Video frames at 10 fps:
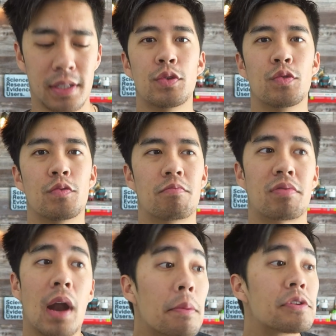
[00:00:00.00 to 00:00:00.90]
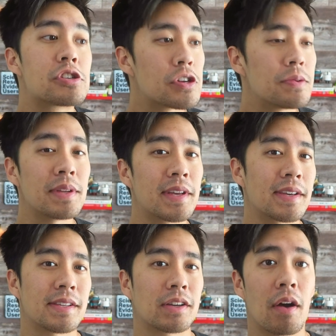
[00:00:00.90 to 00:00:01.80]
You probably shouldn't be
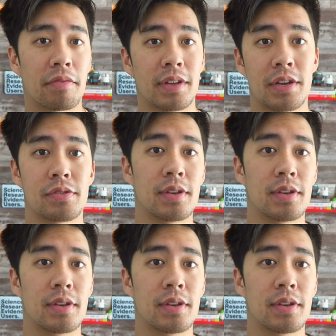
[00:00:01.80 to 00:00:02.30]
testing confidential